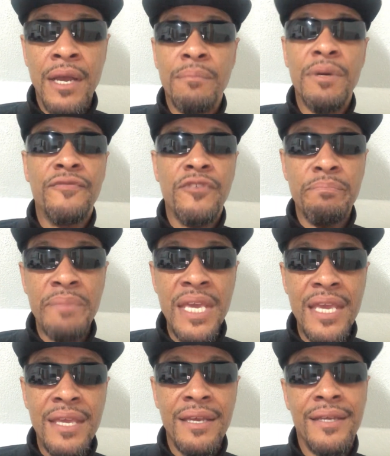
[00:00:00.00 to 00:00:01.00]
But for
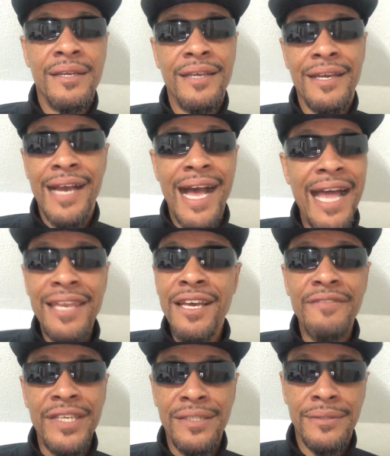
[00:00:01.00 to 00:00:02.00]
me, I love
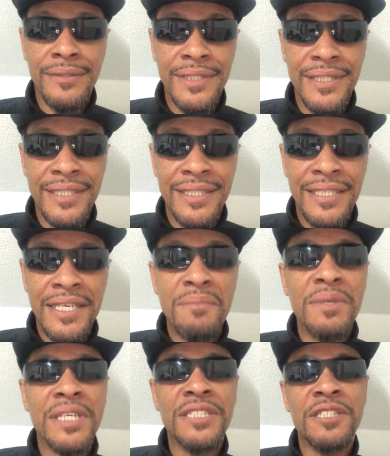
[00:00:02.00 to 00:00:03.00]
it
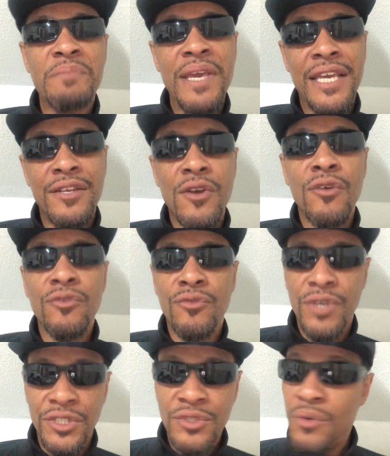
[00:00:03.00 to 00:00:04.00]
because it's making
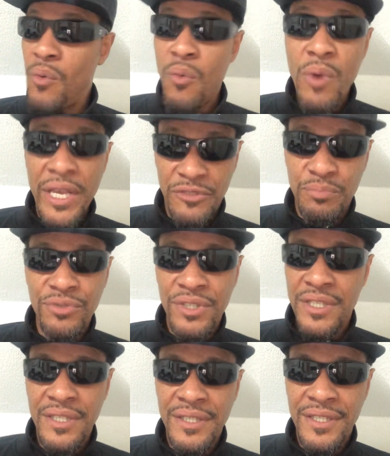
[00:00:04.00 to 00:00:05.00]
Russell
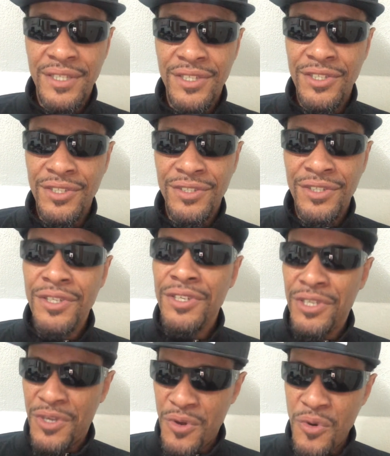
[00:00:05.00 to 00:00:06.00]
Westbrook
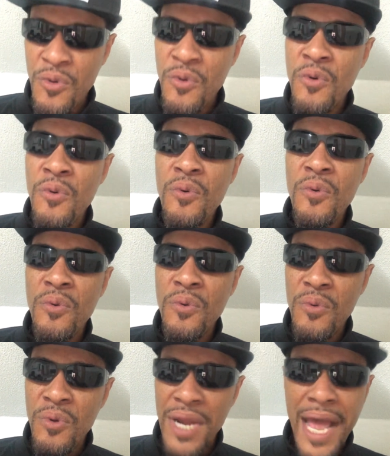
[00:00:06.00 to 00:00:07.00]
look a
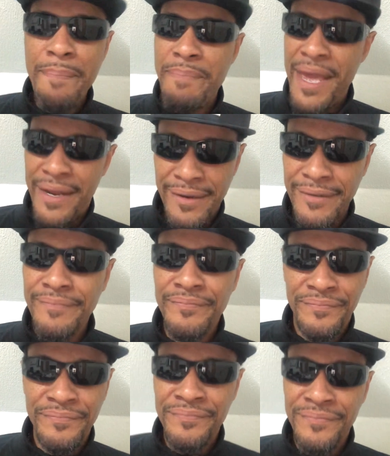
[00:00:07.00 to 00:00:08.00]
whole lot better,
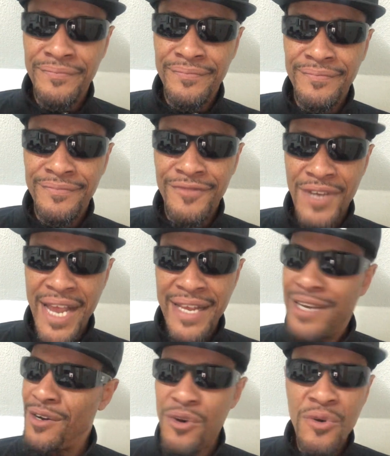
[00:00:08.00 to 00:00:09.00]
right?
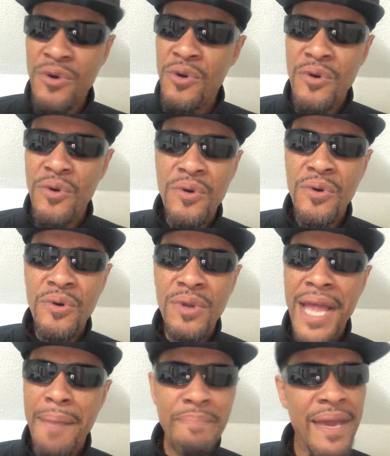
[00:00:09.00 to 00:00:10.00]
A whole
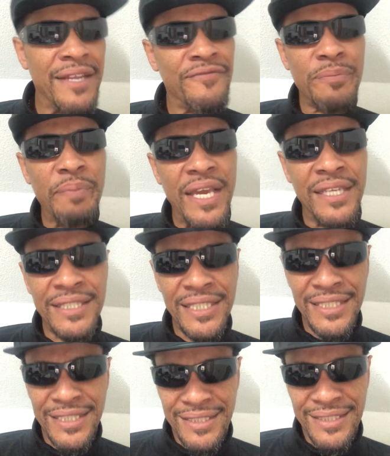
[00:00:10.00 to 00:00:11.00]
lot better if you're paying
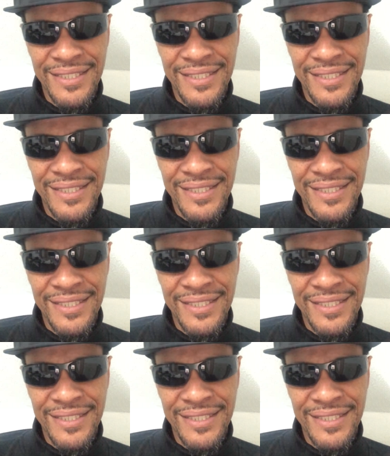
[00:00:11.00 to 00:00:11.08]
attention,